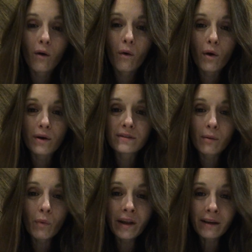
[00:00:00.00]
or
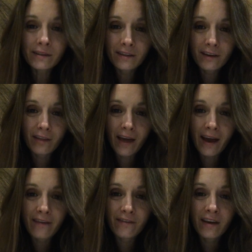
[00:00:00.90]
someone else in their
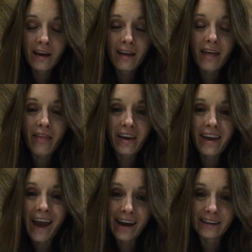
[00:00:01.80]
life, that they
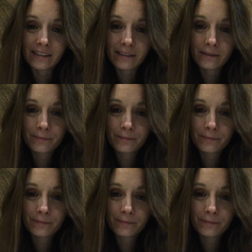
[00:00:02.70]
can't.